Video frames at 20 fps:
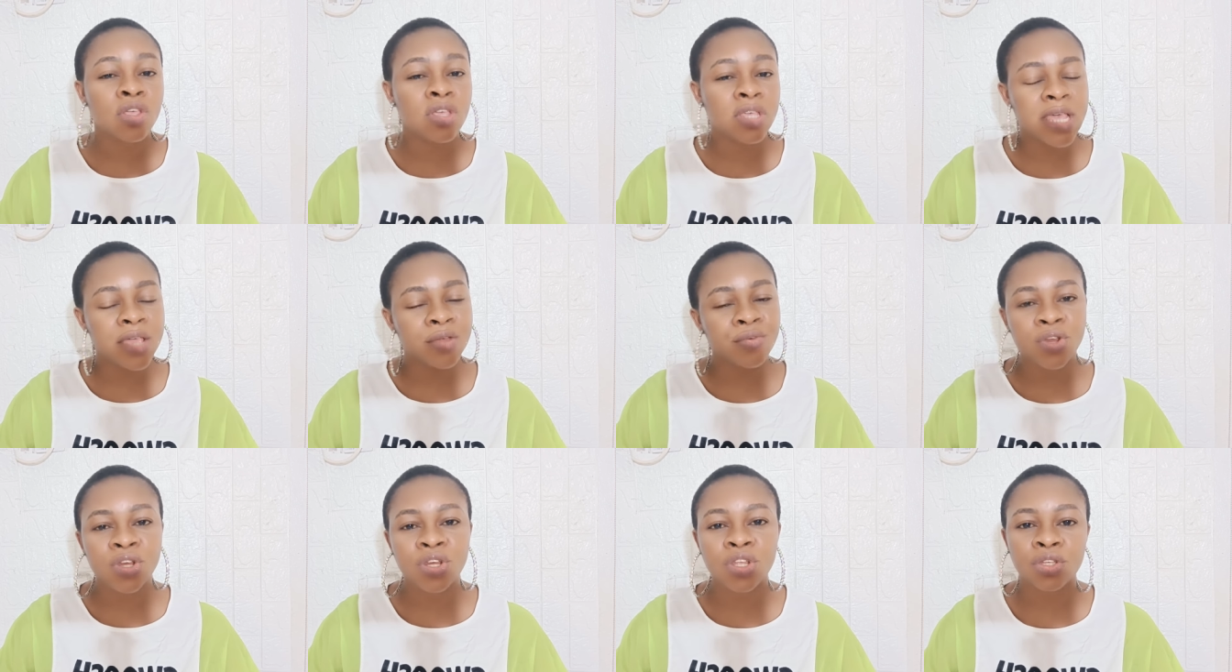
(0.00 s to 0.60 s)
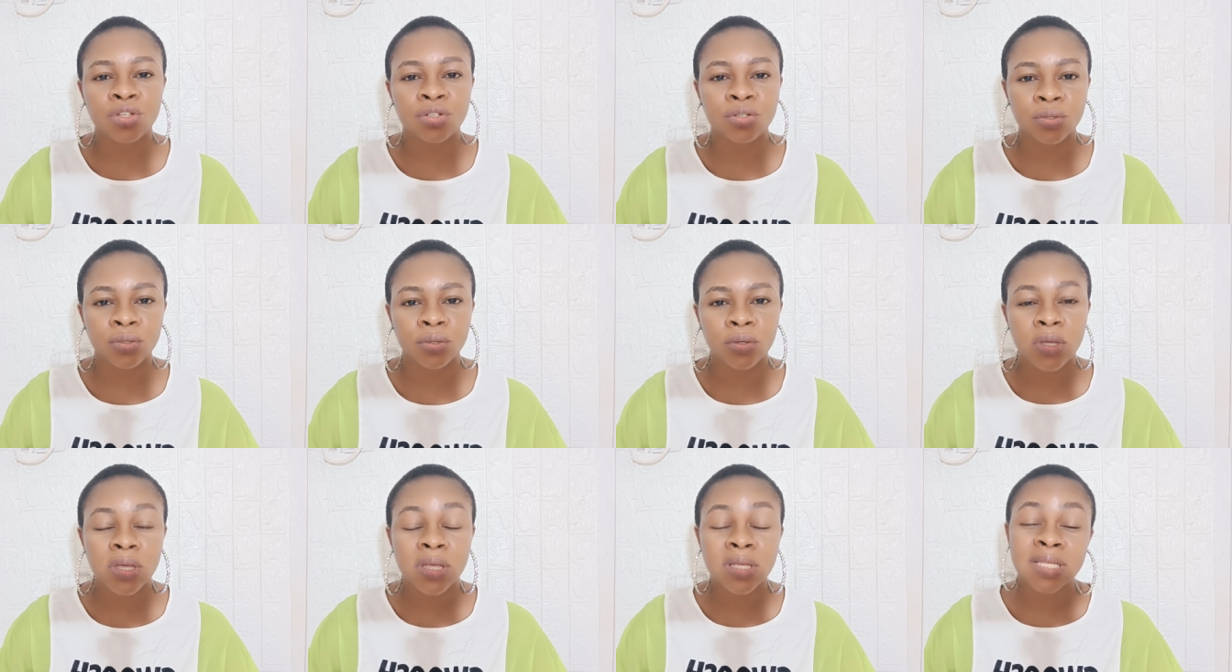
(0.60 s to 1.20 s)
You can read it
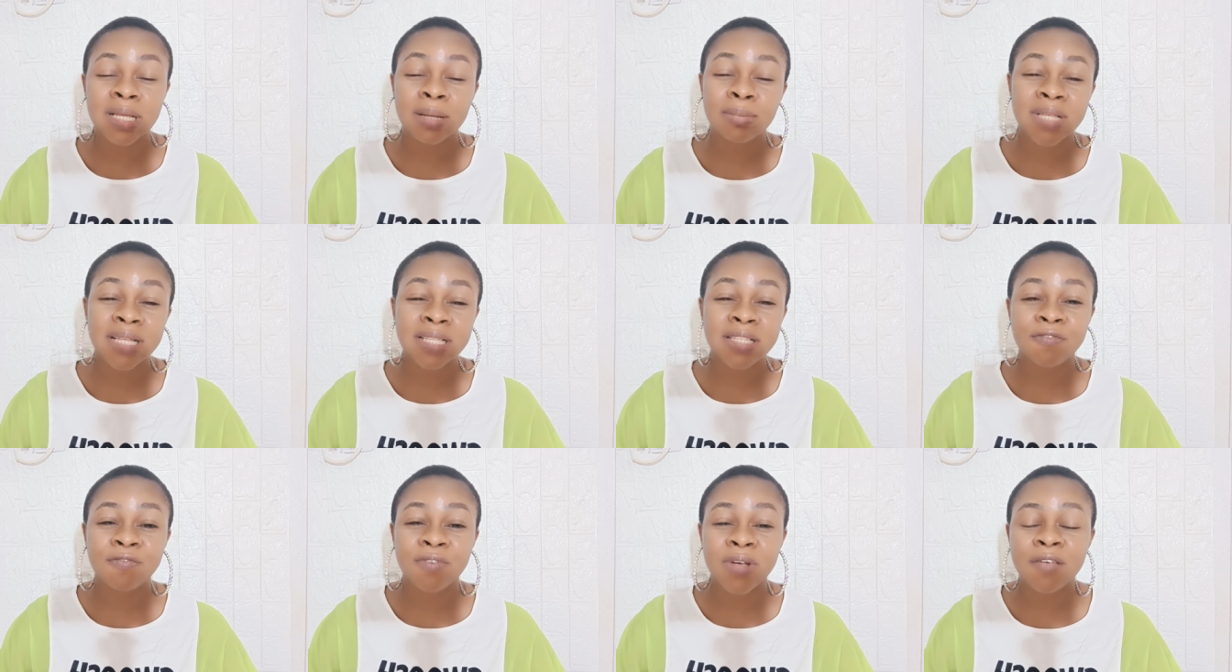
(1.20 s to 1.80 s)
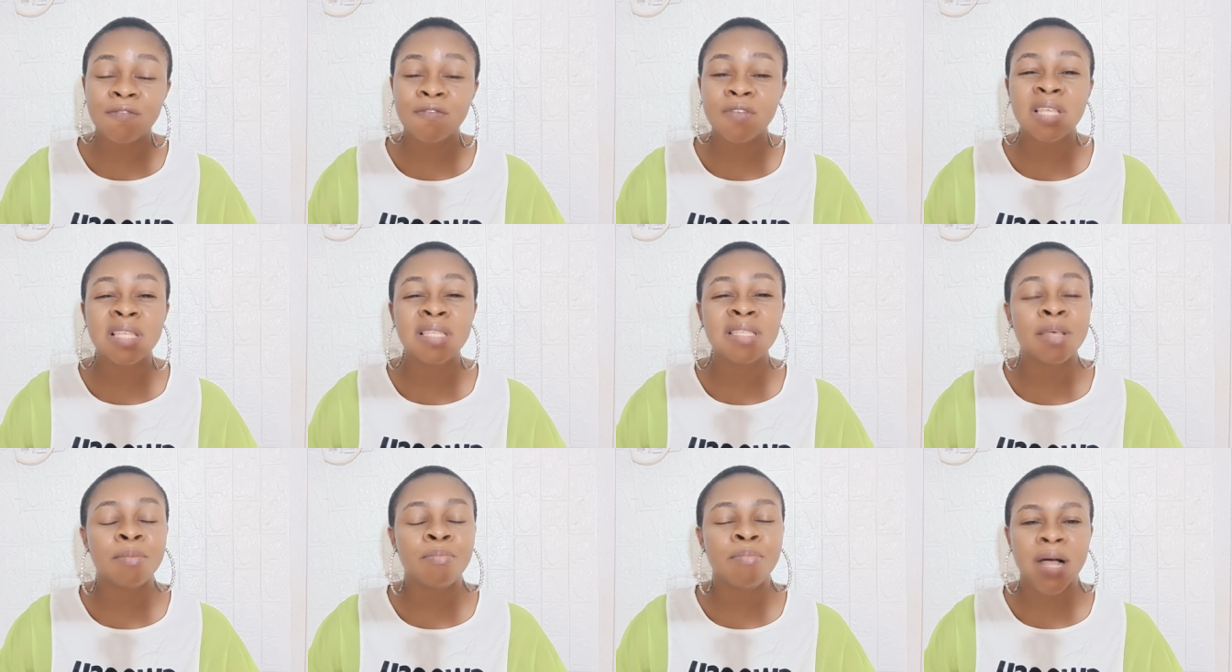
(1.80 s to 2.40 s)
through. Psalm 35
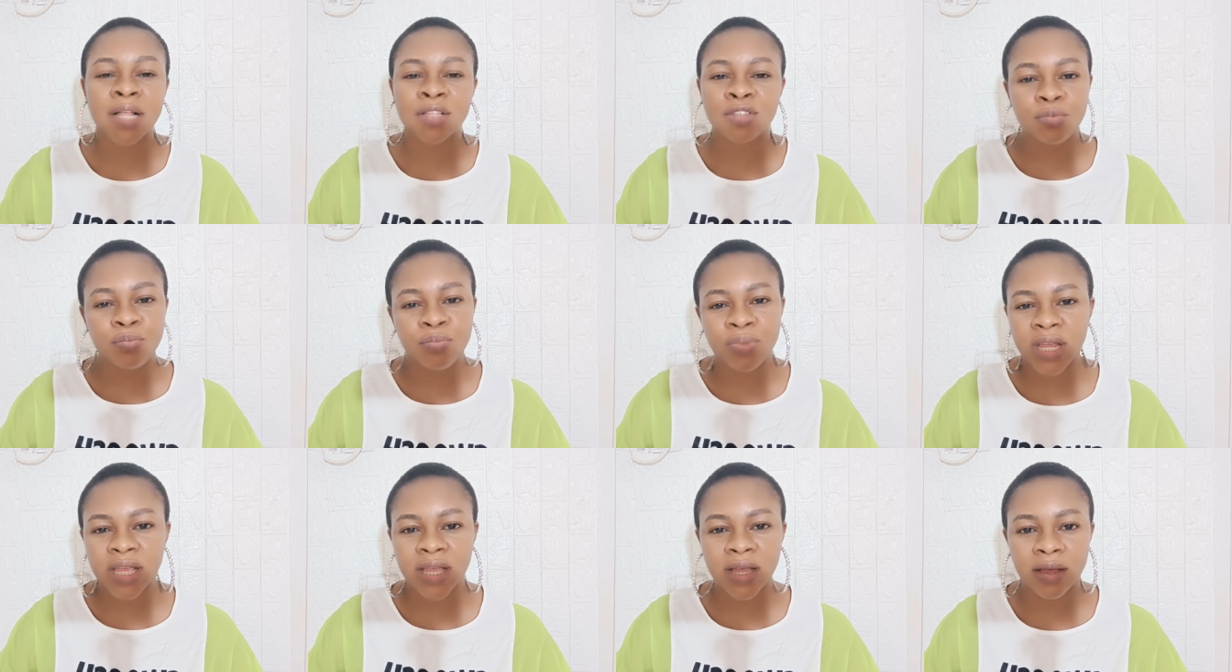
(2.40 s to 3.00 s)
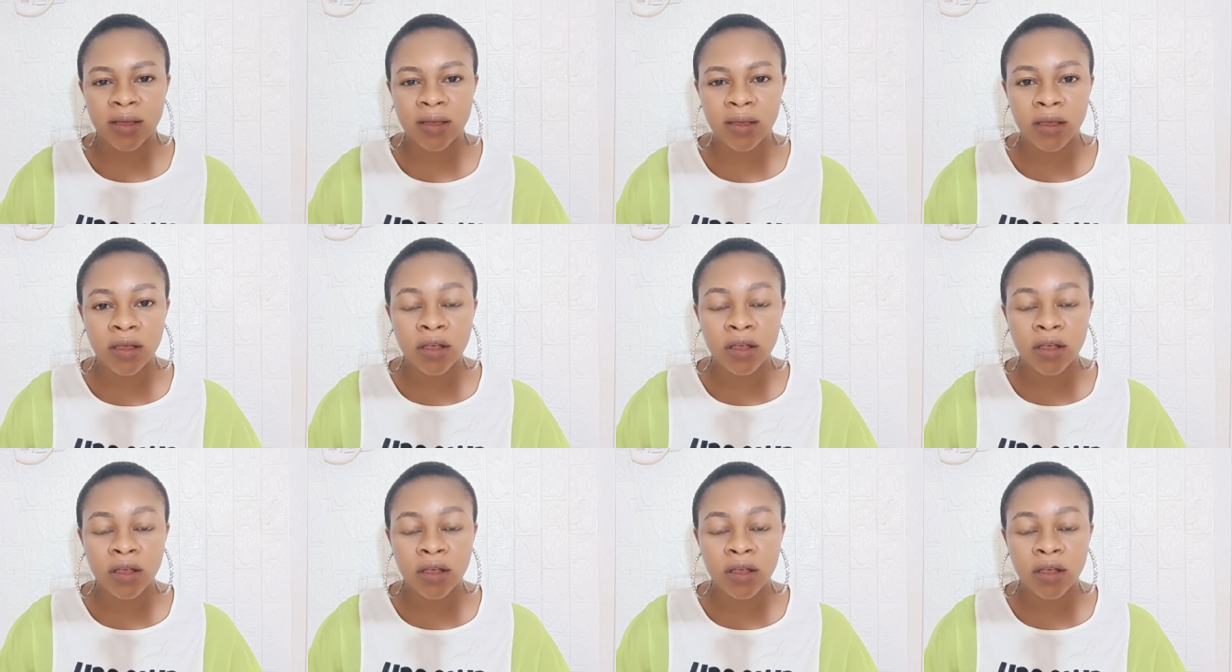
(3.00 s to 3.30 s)
is a battle prayer.